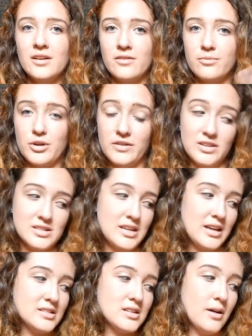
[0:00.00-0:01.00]
previous
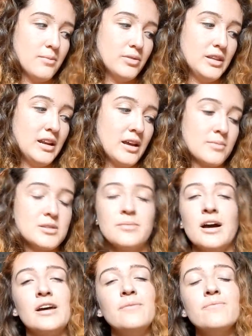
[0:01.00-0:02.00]
dates leading up to
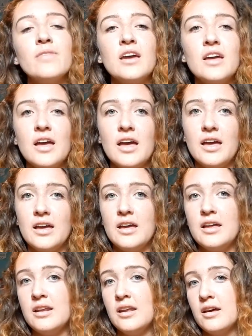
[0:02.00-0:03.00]
mine,
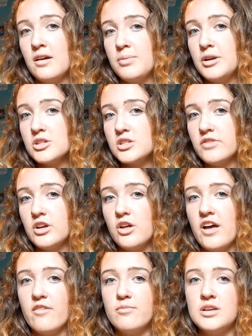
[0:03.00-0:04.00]
and Pierce the Veil
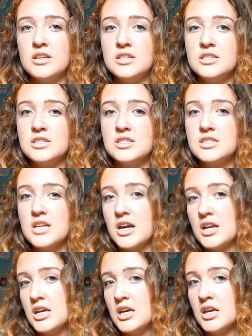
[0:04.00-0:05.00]
have been
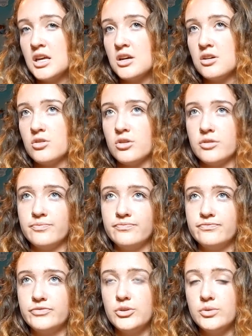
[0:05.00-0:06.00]
signing or
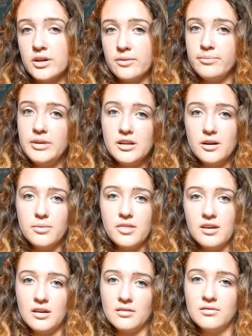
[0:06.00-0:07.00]
doing a meetup
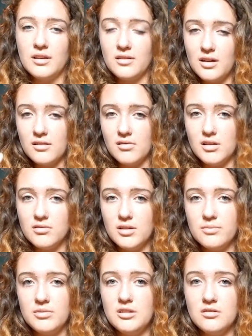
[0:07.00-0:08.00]
thing, like I don't know, a
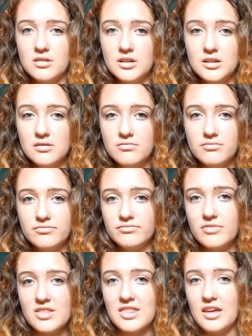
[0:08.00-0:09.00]
meet and greet
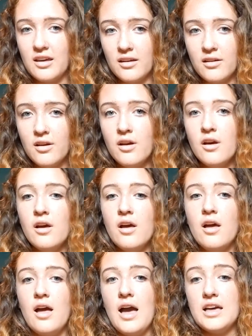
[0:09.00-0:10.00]
thing
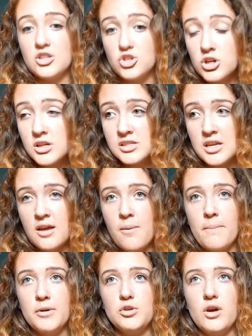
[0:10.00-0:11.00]
at the Journeys tent,
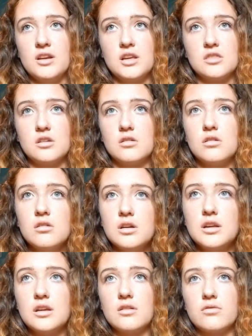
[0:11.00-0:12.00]
but you had to get there early
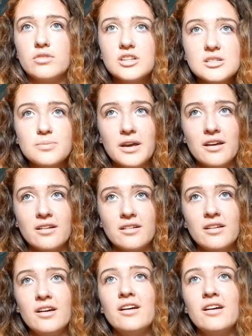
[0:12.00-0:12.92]
to get a wristband.